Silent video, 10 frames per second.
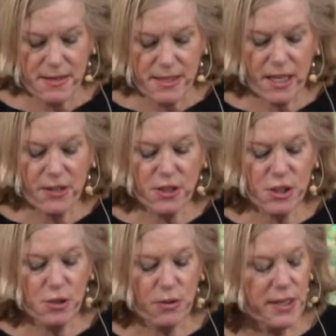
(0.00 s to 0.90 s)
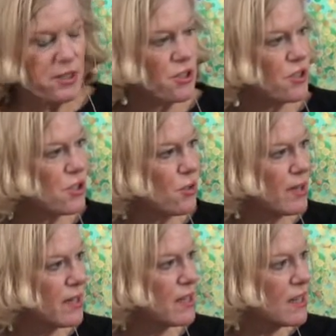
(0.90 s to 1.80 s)
Tell your story. Is your
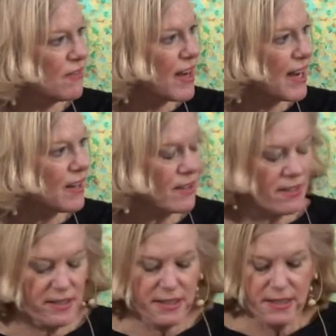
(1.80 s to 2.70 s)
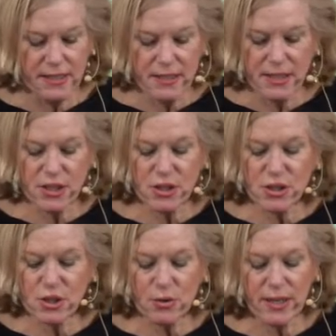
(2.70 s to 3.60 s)
story a cliffhanger? Does your
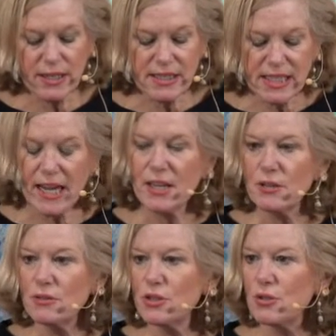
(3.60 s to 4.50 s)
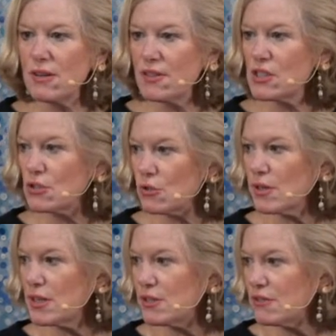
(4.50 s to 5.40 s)
story excite you? Do you have a
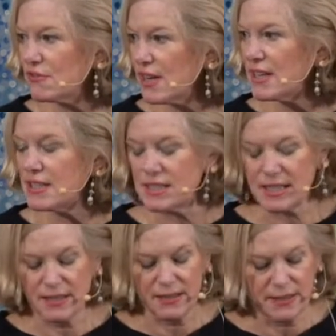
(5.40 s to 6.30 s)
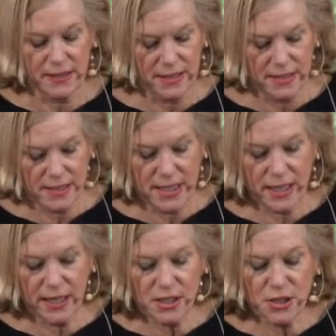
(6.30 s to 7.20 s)
story you're afraid to tell?
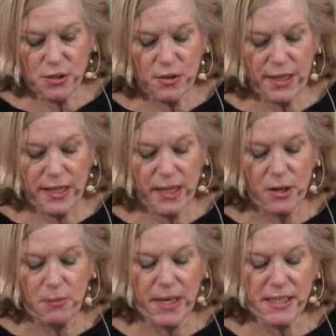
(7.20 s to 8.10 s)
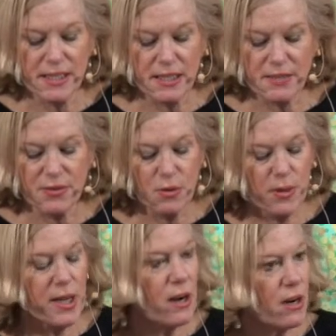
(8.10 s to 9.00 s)
Telling a story can help make sense of who
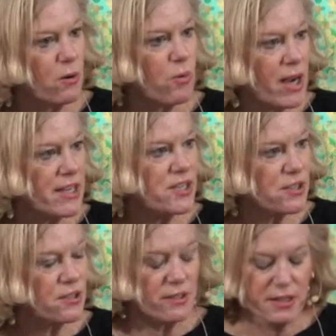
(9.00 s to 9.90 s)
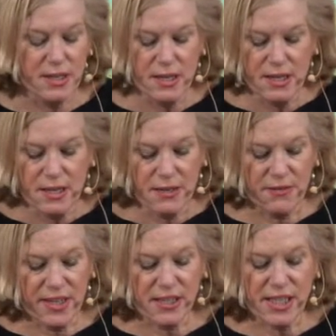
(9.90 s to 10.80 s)
we are, why certain
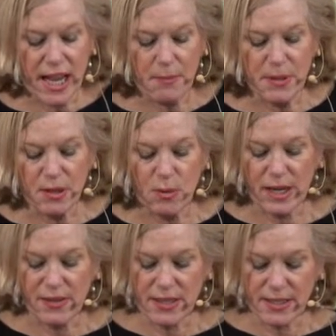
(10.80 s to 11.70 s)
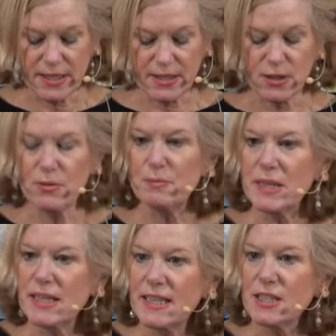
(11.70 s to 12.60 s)
events happen the way they did. You
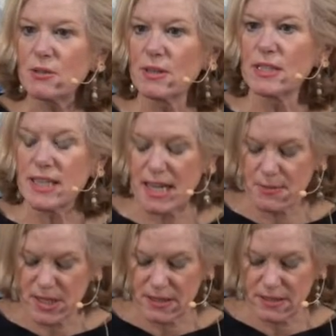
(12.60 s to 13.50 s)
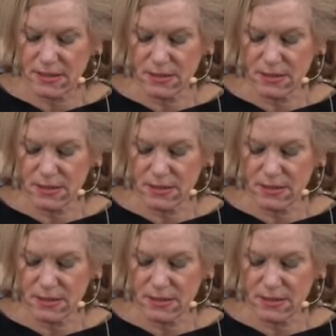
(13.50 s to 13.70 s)
begin to examine